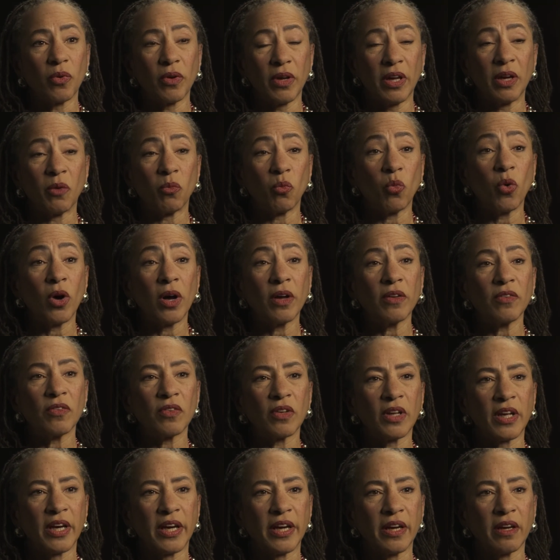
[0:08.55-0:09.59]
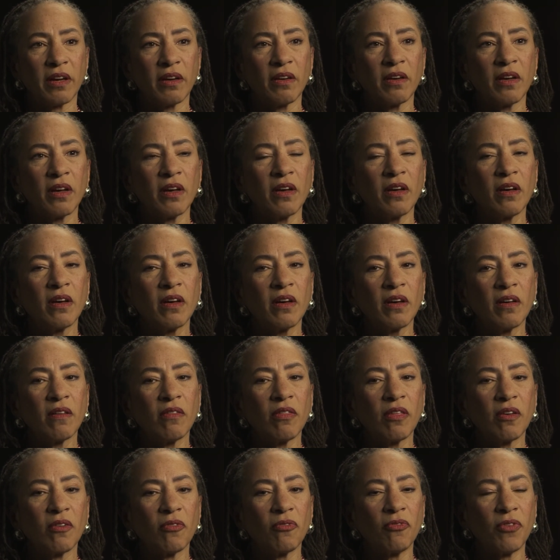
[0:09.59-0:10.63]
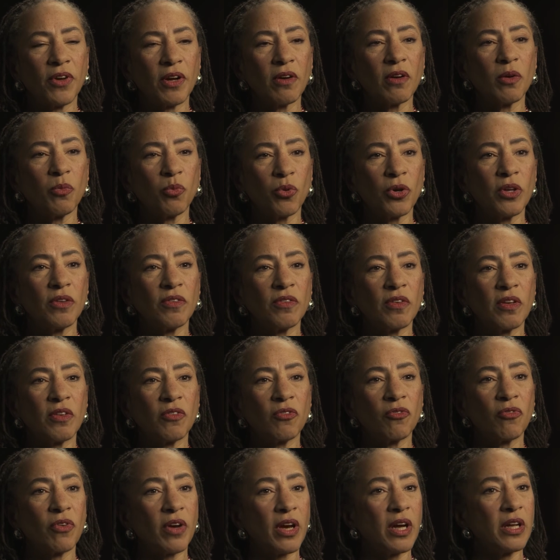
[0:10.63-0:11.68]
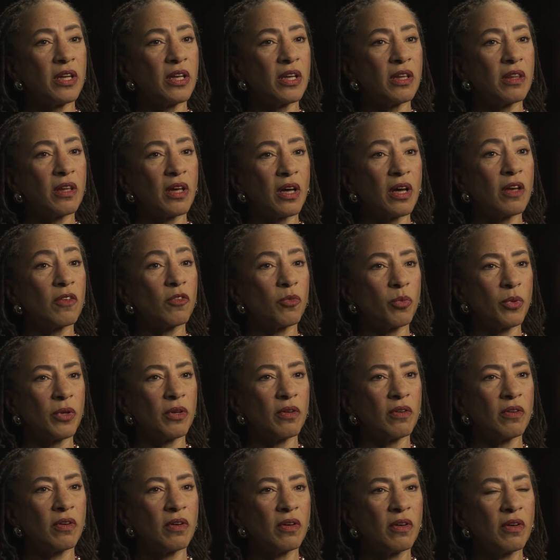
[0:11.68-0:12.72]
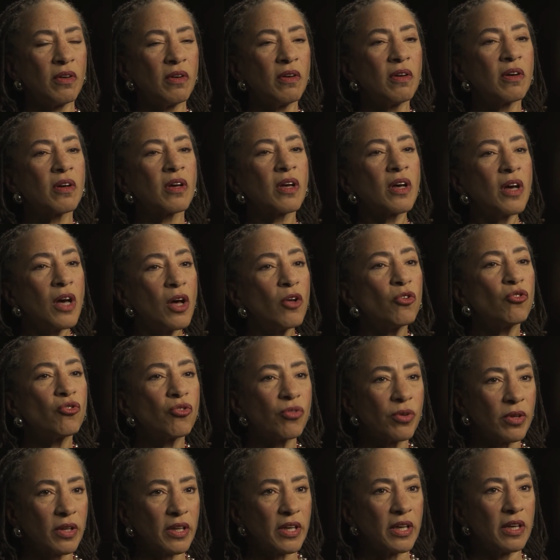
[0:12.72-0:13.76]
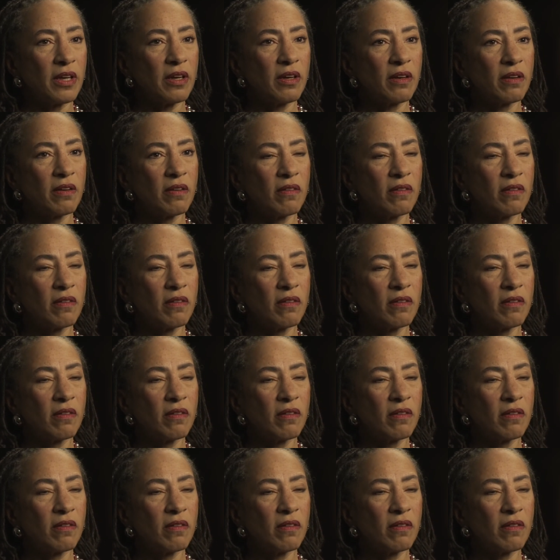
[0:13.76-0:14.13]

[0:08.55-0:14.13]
it was like the fairy princess finding the husband. Culturally,